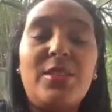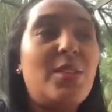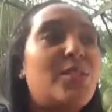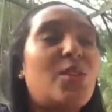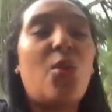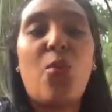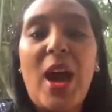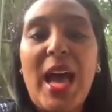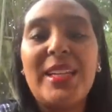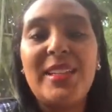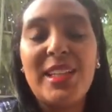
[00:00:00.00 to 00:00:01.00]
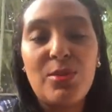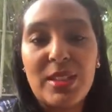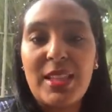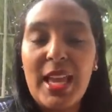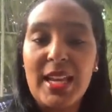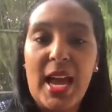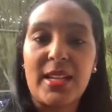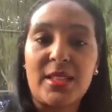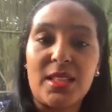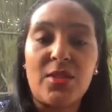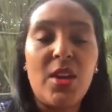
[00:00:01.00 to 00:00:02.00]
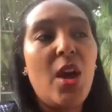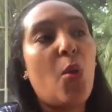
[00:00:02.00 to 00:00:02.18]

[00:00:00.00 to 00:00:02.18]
so why deal with that kind of stuff?